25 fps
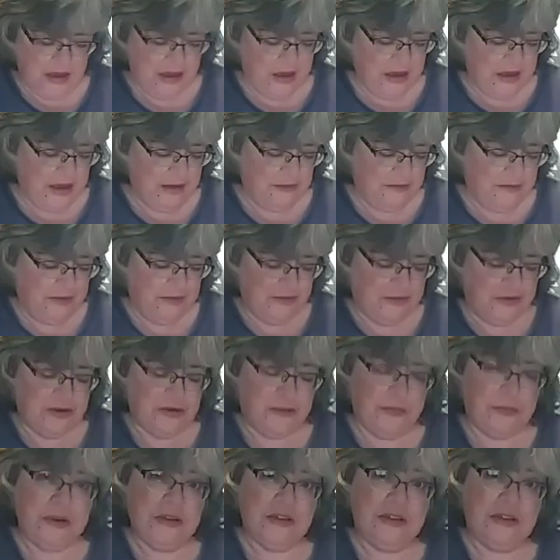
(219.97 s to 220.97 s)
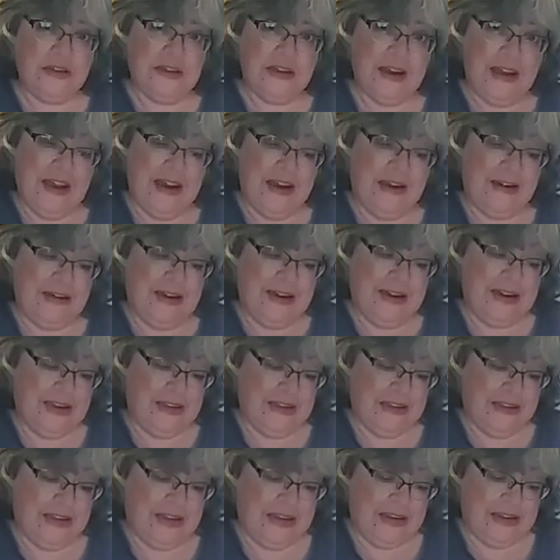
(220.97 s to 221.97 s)
Even if there's pieces of hair in it
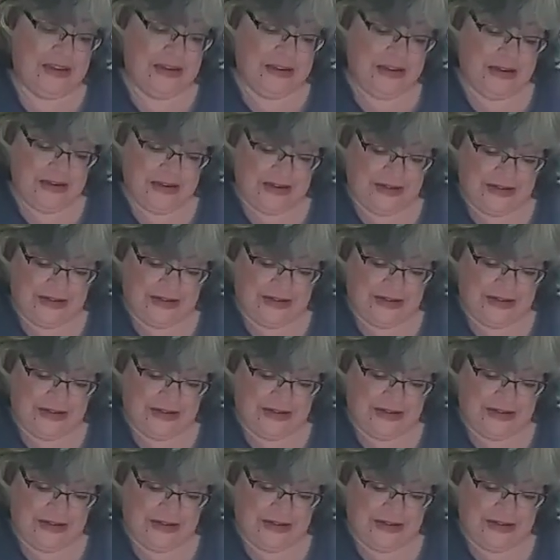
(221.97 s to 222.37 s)
and lint,